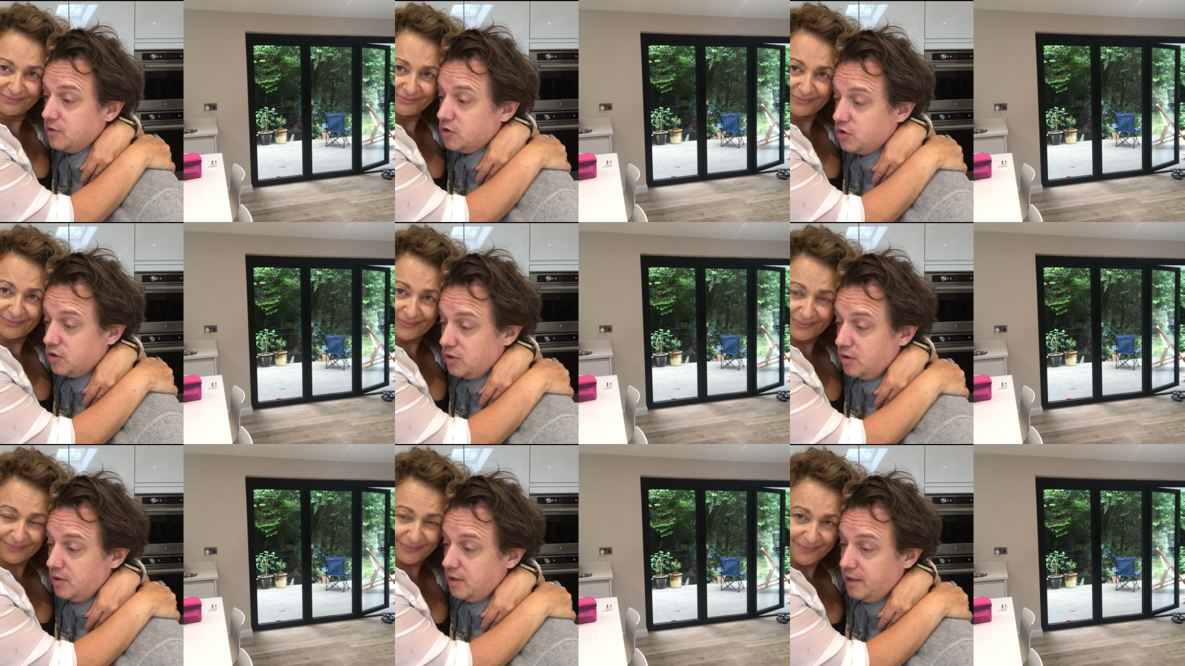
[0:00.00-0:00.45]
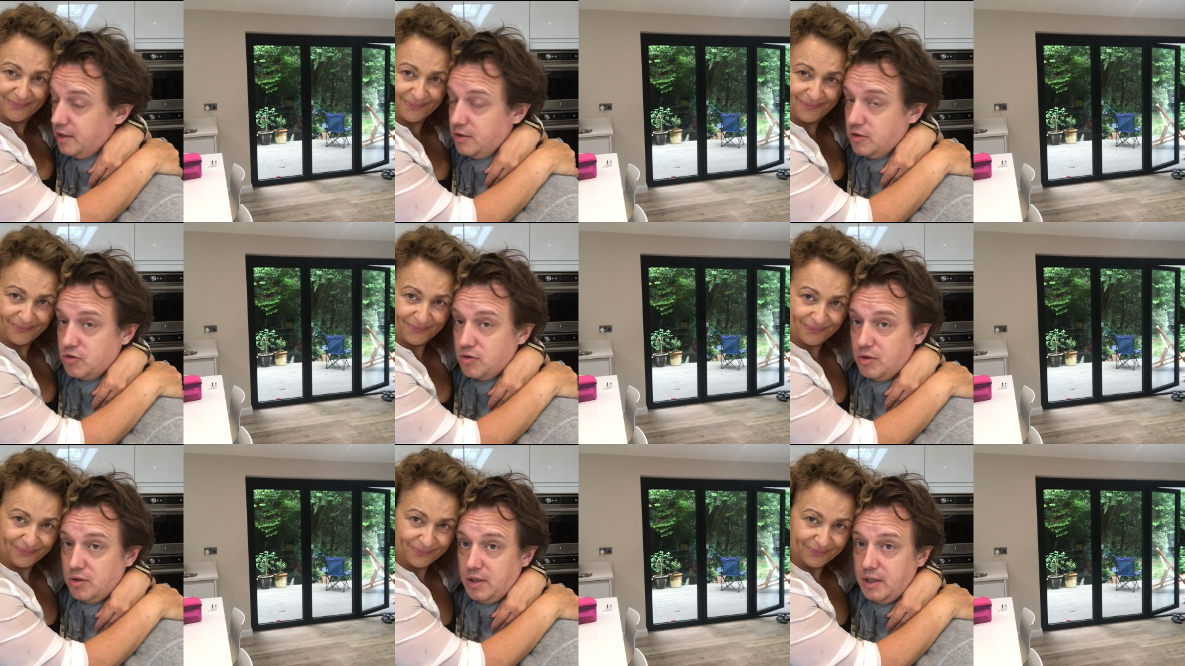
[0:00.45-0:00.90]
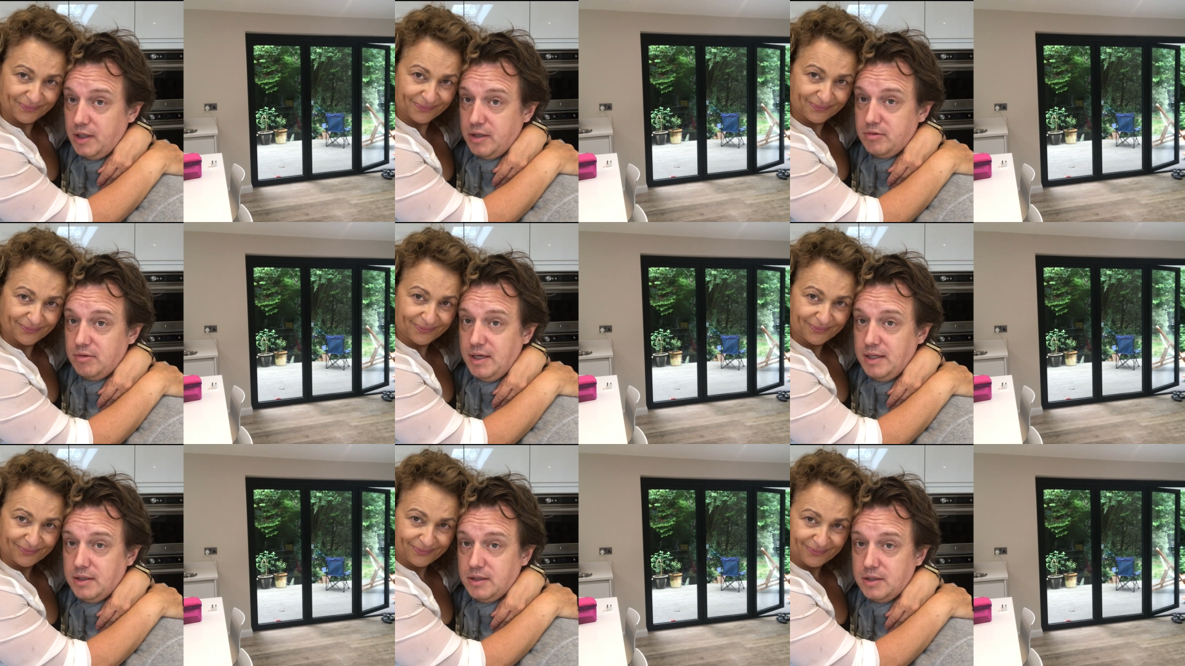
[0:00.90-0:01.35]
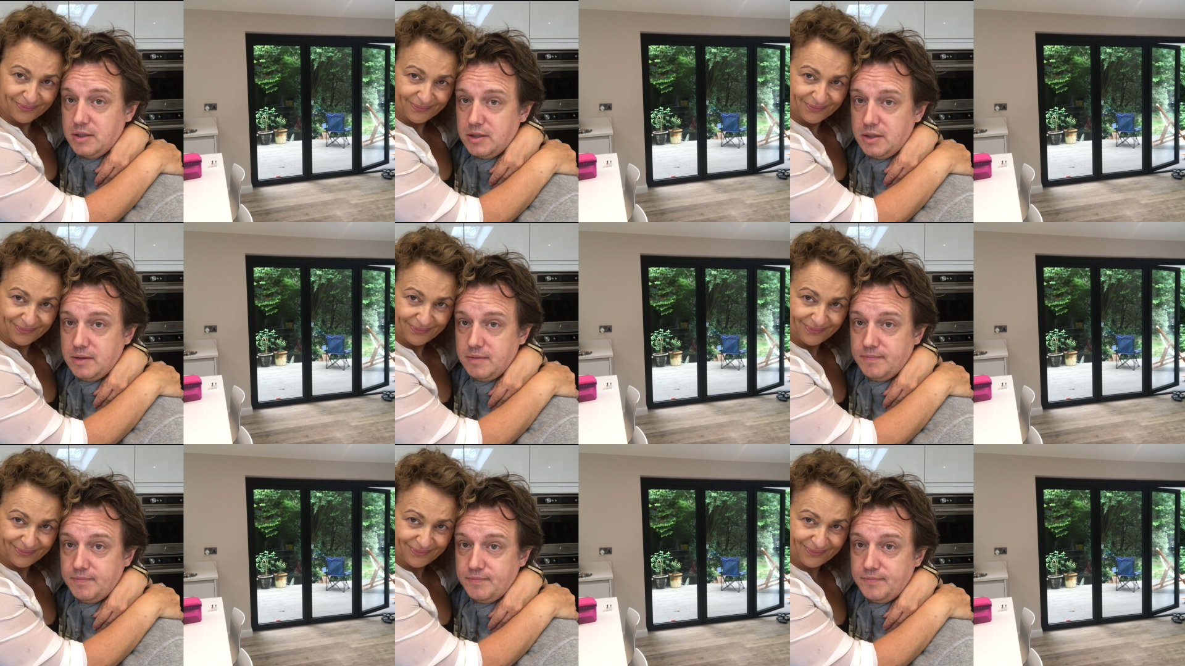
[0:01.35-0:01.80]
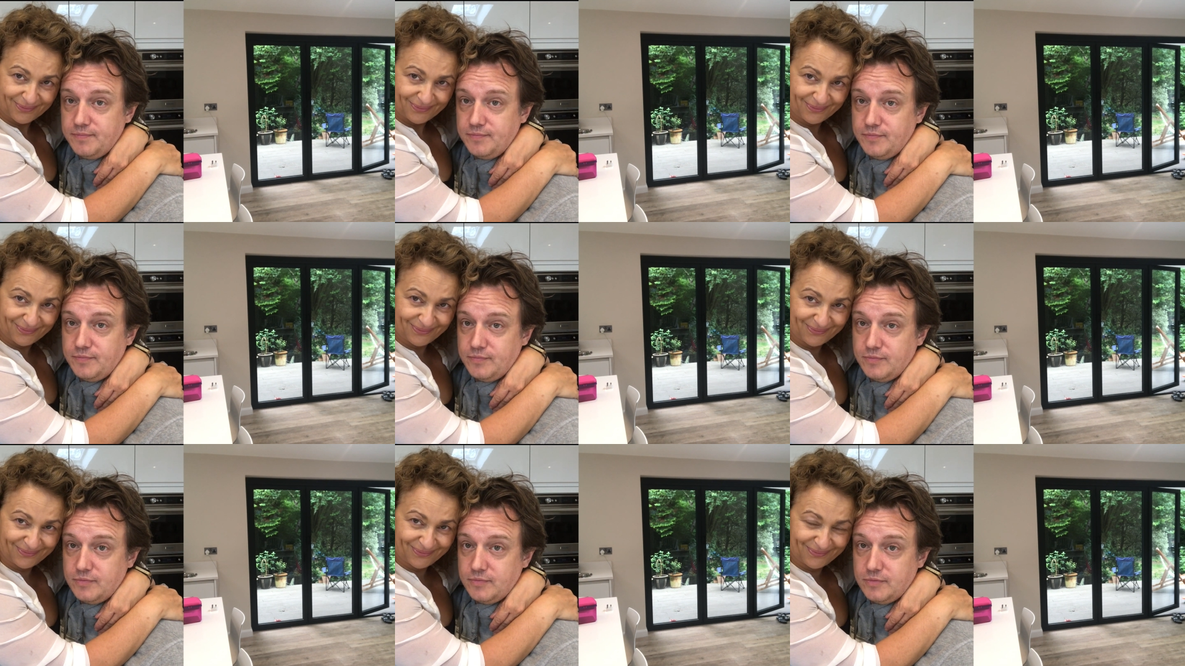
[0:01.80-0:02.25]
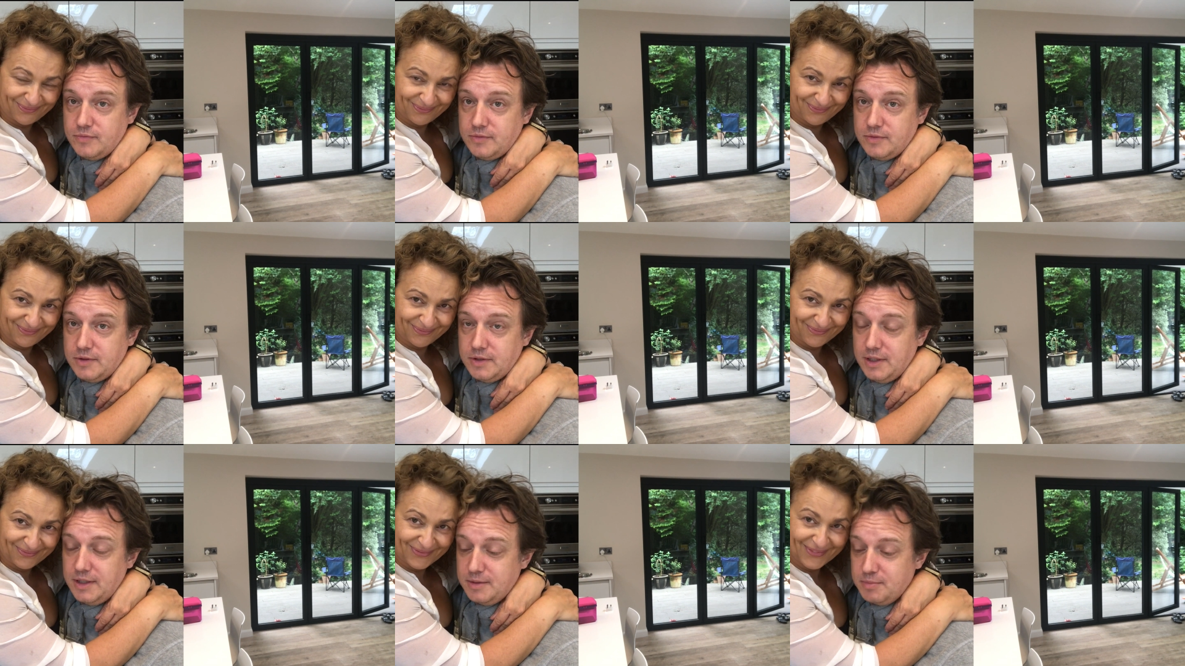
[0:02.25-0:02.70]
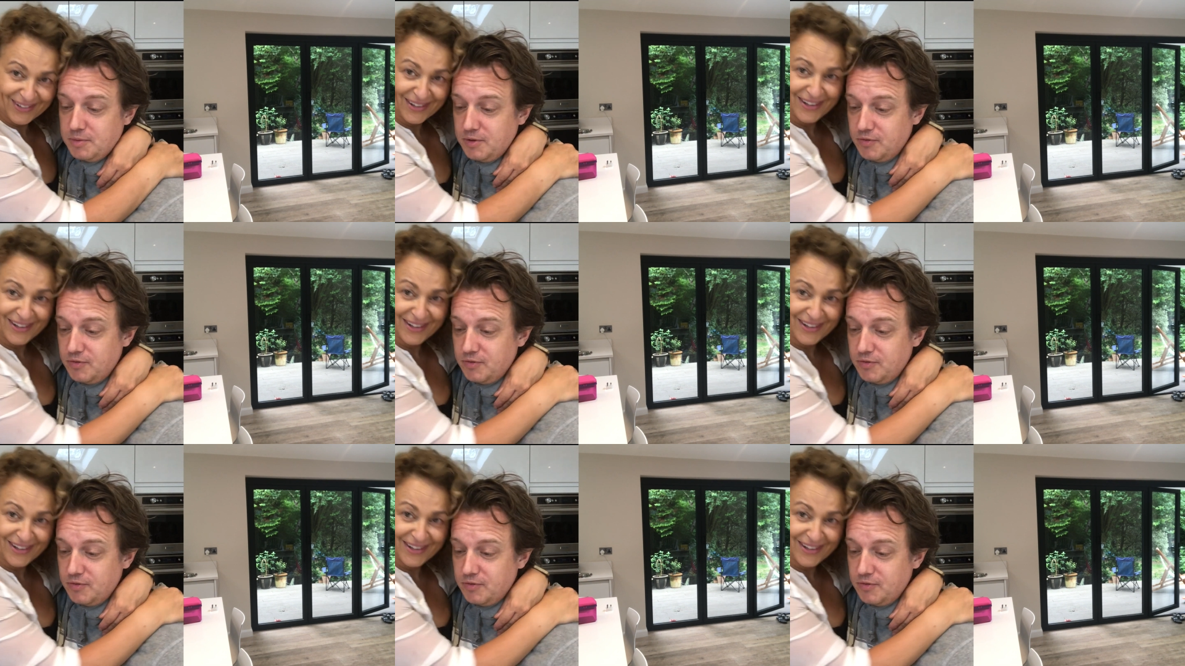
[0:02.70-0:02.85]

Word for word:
Speaker 1: truly, truly horrendous. So let's